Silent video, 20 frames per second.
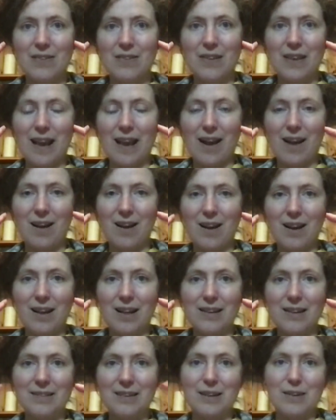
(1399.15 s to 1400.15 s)
the
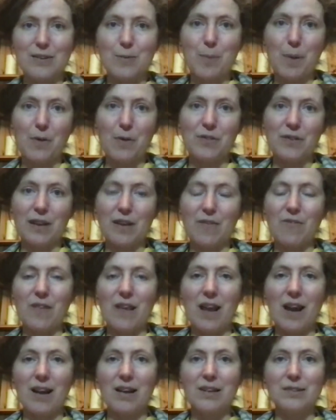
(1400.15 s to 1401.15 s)
eyes, and it's supposed to give
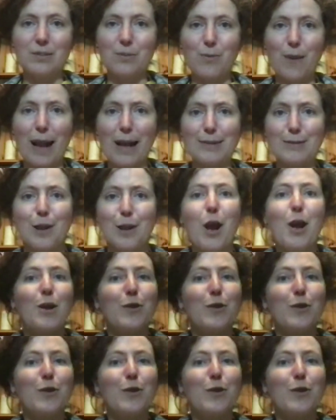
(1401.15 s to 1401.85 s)
the eyes a rest.